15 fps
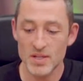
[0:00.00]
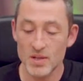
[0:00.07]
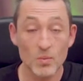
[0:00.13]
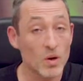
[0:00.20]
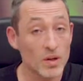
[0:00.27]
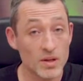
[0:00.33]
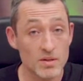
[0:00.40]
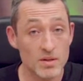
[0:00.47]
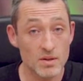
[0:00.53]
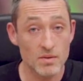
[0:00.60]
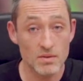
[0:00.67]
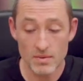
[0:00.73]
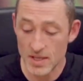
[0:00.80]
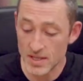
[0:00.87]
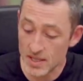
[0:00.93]
So what you
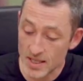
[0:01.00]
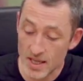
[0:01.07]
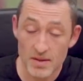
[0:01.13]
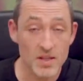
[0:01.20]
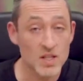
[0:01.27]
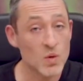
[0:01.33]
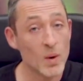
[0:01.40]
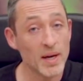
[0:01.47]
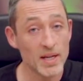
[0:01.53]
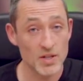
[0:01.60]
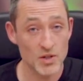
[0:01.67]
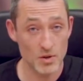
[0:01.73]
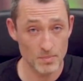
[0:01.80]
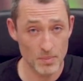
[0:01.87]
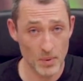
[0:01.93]
do is you take the
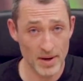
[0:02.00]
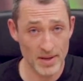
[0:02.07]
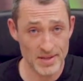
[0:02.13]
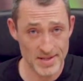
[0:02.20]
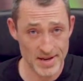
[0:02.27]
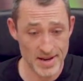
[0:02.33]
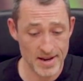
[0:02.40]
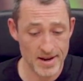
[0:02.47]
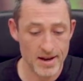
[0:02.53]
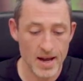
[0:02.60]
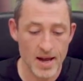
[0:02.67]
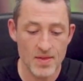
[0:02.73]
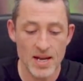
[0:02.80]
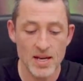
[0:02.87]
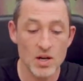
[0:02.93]
22 points here,
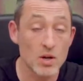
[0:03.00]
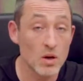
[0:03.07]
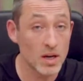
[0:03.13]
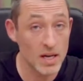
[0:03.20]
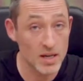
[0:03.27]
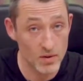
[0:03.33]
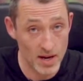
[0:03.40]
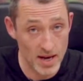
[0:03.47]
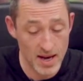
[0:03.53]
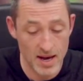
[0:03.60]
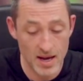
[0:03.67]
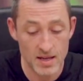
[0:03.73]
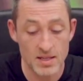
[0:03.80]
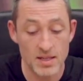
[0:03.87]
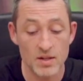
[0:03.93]
and then you look in your
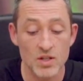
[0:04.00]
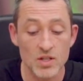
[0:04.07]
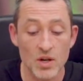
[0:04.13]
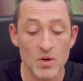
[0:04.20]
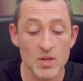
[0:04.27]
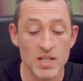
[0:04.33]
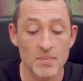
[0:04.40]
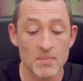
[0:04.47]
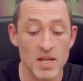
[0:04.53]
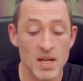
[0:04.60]
hand and you total up the